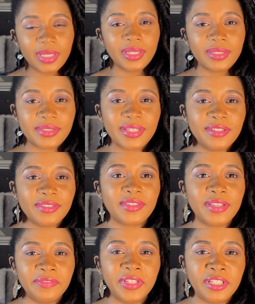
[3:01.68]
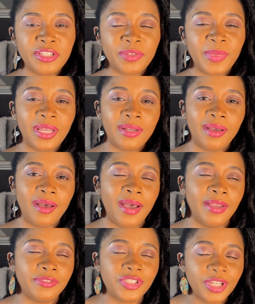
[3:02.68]
Since living in Jamaica,
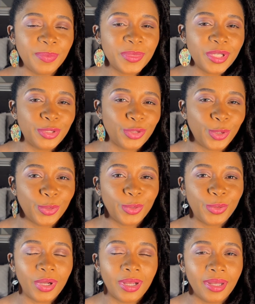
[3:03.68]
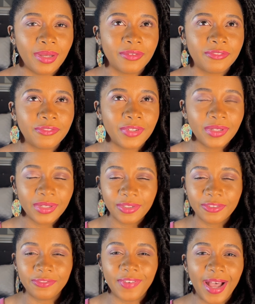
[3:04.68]
I've shipped a total of
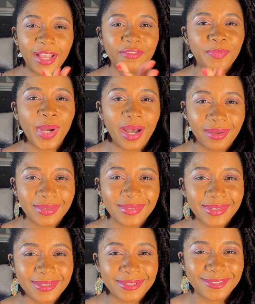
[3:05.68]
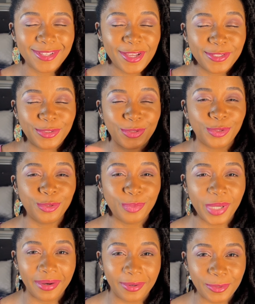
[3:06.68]
5 boxes and 2
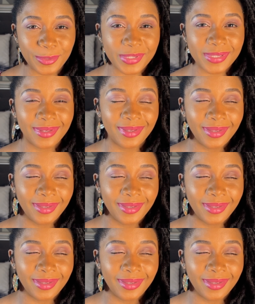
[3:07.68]
barrels.